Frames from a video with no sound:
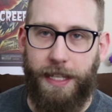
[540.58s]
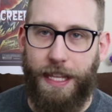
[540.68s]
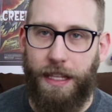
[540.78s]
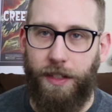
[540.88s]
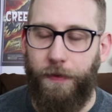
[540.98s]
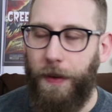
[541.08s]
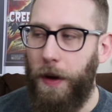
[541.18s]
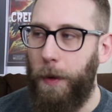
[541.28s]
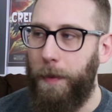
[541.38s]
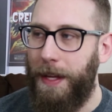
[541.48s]
in this
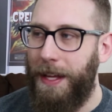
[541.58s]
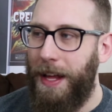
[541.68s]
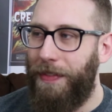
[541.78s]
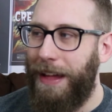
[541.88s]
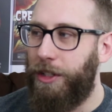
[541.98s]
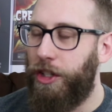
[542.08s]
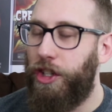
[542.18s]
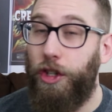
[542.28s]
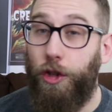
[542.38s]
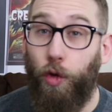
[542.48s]
film that just
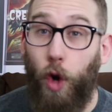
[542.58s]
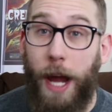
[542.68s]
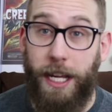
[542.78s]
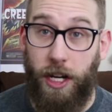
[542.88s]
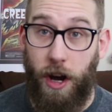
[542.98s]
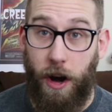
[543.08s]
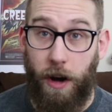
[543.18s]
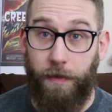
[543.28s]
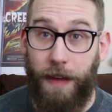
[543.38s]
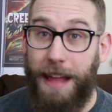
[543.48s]
strike a
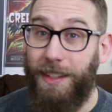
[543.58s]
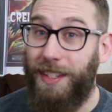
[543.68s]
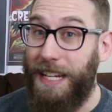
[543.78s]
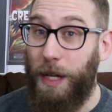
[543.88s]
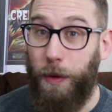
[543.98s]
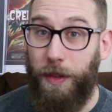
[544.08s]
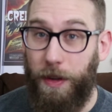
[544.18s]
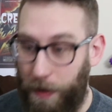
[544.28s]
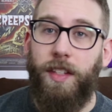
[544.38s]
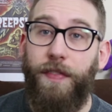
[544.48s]
nerve and stick with
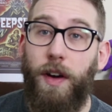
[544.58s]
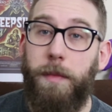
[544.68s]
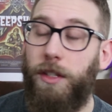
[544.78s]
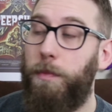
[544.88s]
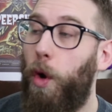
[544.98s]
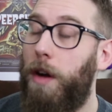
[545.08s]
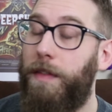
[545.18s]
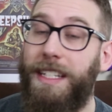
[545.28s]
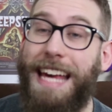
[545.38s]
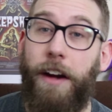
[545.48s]
you. This film is more
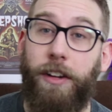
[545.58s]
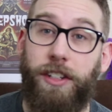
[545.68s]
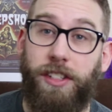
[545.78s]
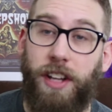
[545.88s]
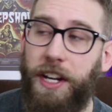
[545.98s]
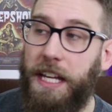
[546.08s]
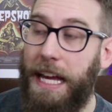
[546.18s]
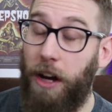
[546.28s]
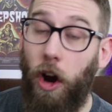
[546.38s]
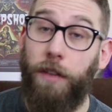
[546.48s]
of a character study,
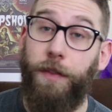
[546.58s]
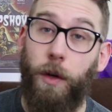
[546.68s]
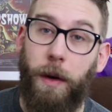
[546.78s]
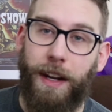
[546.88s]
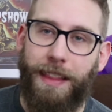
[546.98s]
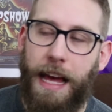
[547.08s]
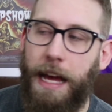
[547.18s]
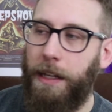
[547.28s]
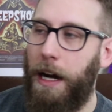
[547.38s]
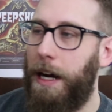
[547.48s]
an artful one at
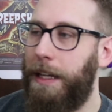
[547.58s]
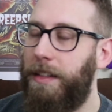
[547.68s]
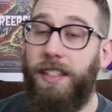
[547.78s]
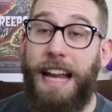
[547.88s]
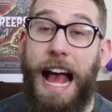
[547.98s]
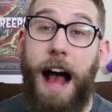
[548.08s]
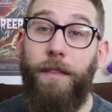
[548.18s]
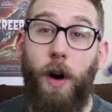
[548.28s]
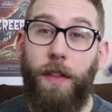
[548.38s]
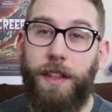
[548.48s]
that. It doesn't
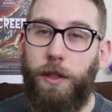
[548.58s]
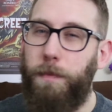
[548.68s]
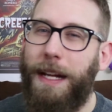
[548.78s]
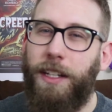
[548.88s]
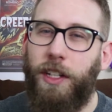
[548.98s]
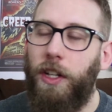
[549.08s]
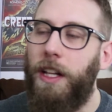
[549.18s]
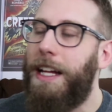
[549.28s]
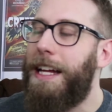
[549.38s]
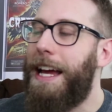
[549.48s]
have all the
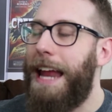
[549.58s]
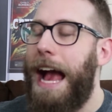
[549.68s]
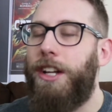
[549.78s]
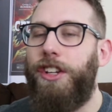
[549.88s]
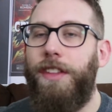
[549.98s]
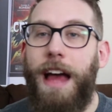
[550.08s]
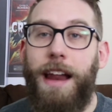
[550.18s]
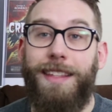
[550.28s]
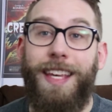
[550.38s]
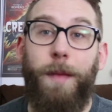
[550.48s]
spectacle and action
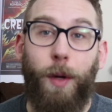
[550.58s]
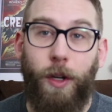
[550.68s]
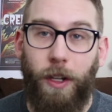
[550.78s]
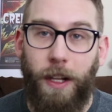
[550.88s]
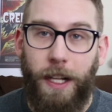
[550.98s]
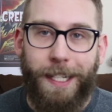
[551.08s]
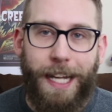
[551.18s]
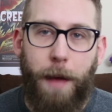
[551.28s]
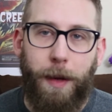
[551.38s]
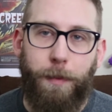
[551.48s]
that a typical
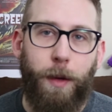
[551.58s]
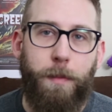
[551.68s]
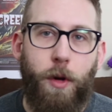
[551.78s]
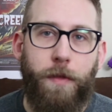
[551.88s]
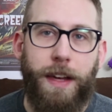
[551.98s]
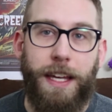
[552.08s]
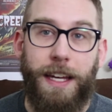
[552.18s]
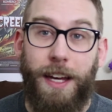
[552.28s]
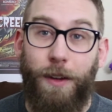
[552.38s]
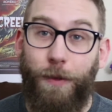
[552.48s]
comic book
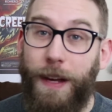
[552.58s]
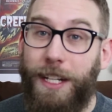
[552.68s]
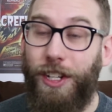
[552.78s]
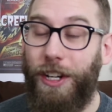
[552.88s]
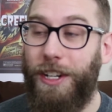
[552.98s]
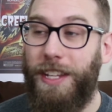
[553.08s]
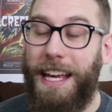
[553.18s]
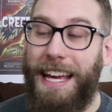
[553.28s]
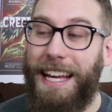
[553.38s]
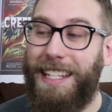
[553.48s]
movie features,
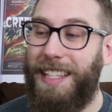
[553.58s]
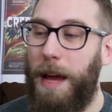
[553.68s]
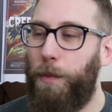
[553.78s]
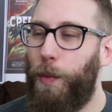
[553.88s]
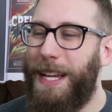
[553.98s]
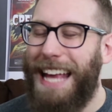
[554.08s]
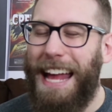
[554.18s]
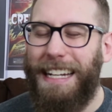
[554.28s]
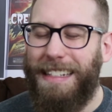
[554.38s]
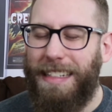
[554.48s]
except we
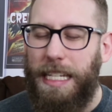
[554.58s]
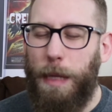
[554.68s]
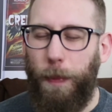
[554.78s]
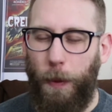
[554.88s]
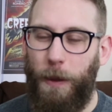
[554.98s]
get deep